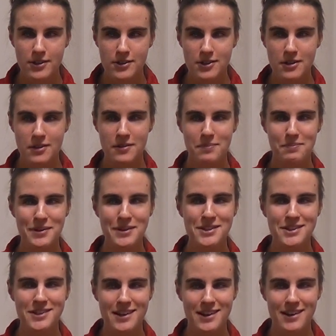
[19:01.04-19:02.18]
easy
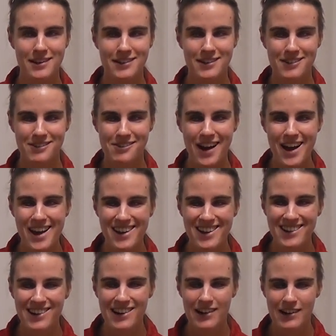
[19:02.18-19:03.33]
peasy
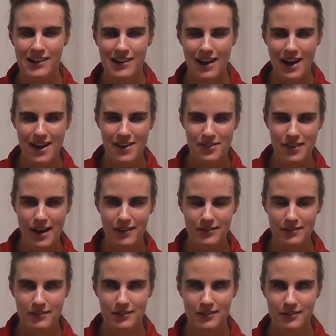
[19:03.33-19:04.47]
way, and
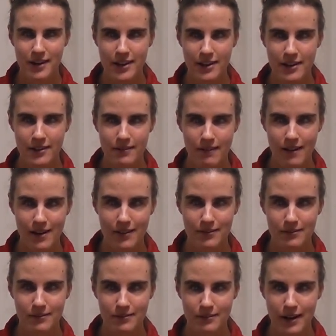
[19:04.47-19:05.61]
then read it and
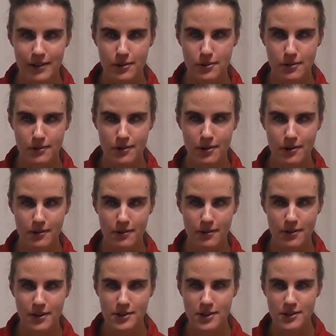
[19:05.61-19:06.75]
write your
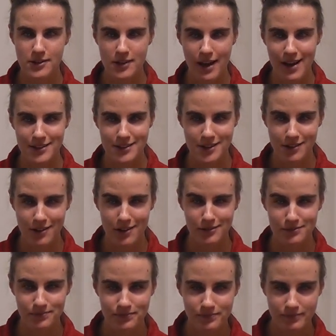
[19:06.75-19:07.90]
thesis and so on.
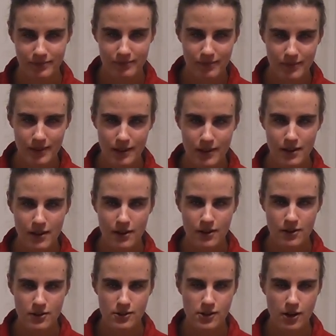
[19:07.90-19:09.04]

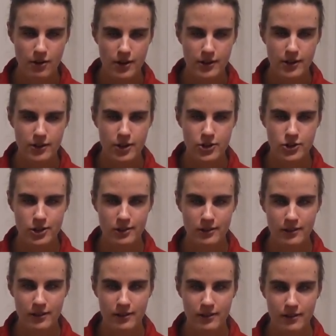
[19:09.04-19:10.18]
So in
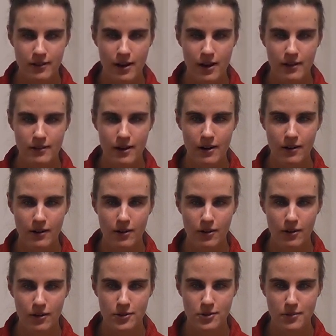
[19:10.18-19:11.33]
addition, there are
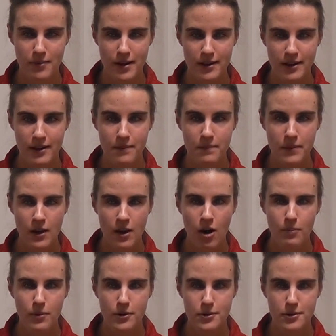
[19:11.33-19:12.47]
also many
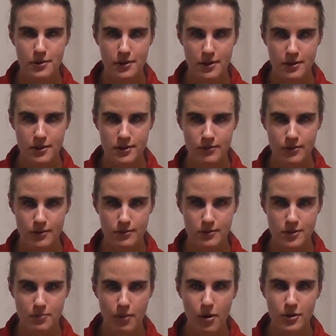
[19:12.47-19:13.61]
opportunities for
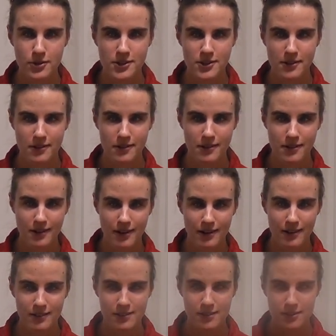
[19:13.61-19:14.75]
sports here.